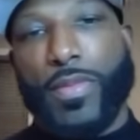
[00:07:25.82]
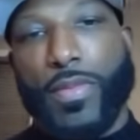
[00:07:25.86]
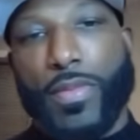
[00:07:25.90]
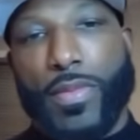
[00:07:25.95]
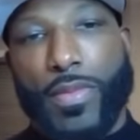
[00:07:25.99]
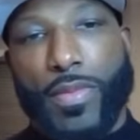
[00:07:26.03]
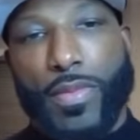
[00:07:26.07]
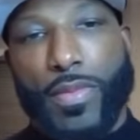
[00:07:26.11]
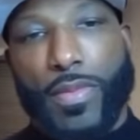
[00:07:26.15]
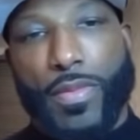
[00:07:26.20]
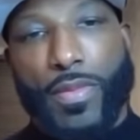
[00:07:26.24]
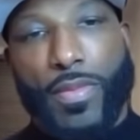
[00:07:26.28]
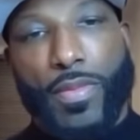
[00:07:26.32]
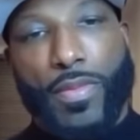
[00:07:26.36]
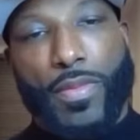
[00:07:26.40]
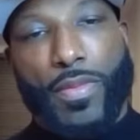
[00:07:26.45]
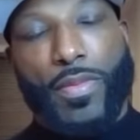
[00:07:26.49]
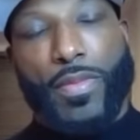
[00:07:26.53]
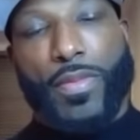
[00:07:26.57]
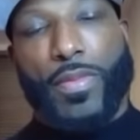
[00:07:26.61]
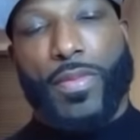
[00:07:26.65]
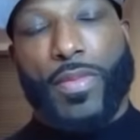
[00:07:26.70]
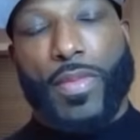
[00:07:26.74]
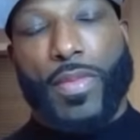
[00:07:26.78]

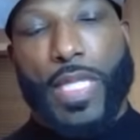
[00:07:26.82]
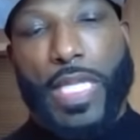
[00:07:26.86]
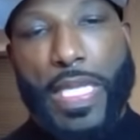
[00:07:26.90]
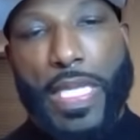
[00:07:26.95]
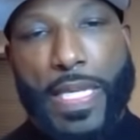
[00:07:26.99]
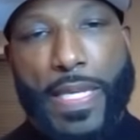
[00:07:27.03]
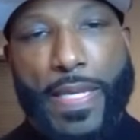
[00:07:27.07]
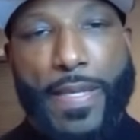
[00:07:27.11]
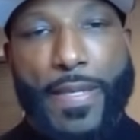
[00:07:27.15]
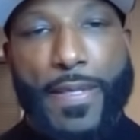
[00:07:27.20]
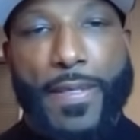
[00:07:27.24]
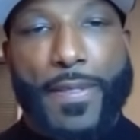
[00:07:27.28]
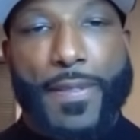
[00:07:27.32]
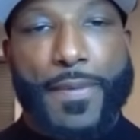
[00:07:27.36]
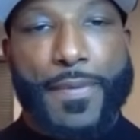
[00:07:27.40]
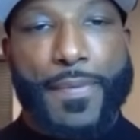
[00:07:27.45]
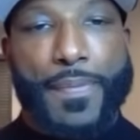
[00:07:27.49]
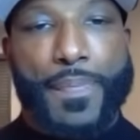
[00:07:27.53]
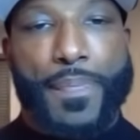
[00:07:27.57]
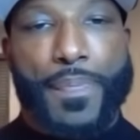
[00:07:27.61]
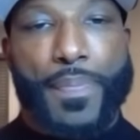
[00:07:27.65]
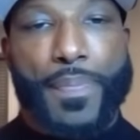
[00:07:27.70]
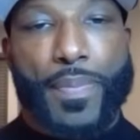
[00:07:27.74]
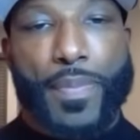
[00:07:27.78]

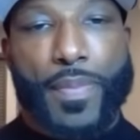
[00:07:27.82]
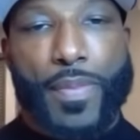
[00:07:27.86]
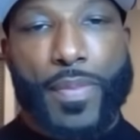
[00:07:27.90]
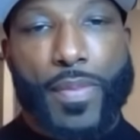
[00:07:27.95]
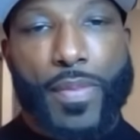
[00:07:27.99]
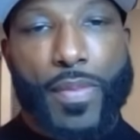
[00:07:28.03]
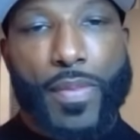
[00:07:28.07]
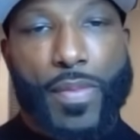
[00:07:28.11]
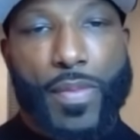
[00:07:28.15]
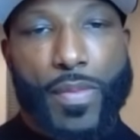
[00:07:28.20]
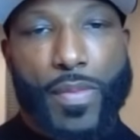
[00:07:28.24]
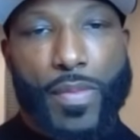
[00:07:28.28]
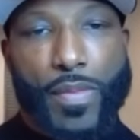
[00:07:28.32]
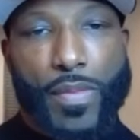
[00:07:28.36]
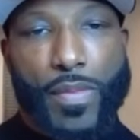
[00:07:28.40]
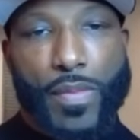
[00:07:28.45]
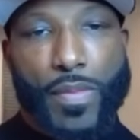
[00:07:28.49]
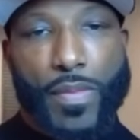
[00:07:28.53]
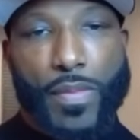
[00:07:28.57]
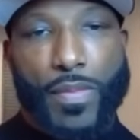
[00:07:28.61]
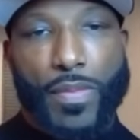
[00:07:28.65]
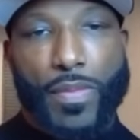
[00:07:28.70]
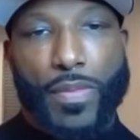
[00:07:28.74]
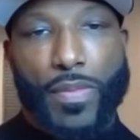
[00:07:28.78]

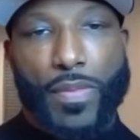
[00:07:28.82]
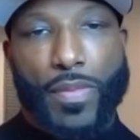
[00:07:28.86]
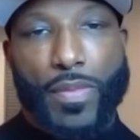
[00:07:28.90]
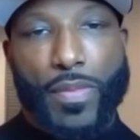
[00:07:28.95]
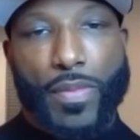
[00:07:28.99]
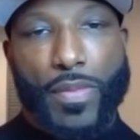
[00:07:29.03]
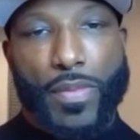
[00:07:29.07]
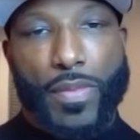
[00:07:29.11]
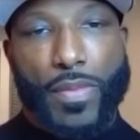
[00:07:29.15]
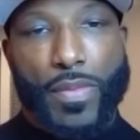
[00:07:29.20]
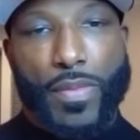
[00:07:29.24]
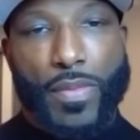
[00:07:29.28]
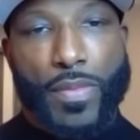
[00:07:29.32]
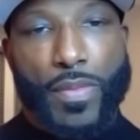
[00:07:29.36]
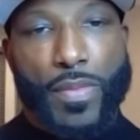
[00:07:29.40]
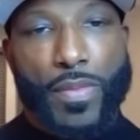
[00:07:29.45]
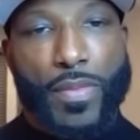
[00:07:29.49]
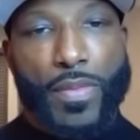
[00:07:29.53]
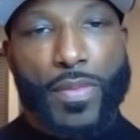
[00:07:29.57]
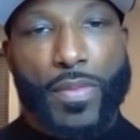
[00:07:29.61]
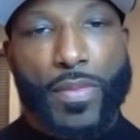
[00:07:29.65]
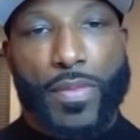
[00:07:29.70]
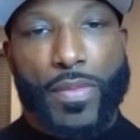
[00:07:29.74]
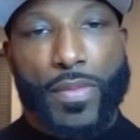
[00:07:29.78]

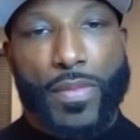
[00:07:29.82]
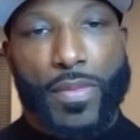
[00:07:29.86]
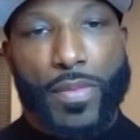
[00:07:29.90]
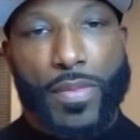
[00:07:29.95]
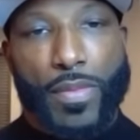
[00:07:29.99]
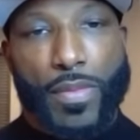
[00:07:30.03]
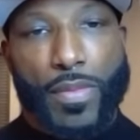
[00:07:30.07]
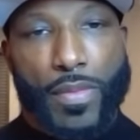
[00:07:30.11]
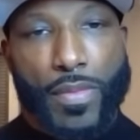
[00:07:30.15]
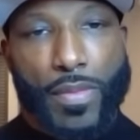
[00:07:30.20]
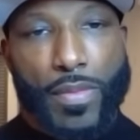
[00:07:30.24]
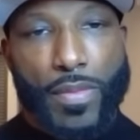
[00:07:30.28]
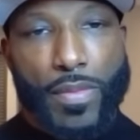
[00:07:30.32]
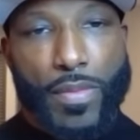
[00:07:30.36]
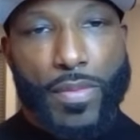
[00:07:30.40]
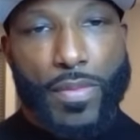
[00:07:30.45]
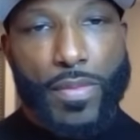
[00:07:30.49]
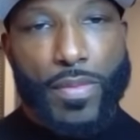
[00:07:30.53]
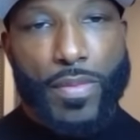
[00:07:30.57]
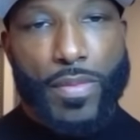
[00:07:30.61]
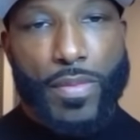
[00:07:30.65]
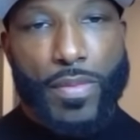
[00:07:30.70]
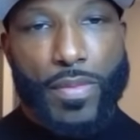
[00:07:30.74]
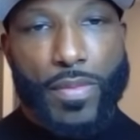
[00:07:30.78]

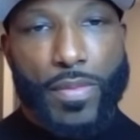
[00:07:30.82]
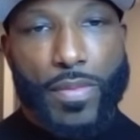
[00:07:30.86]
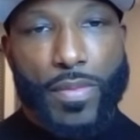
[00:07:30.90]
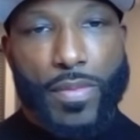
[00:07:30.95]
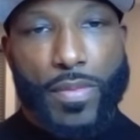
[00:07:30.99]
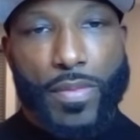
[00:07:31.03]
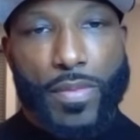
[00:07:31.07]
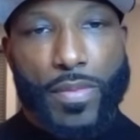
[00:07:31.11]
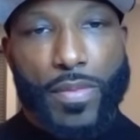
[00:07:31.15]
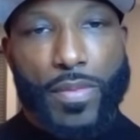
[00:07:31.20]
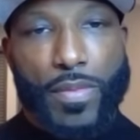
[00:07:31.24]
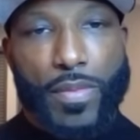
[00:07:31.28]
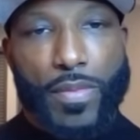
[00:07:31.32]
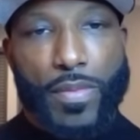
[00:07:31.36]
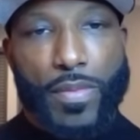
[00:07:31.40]
(not speaking)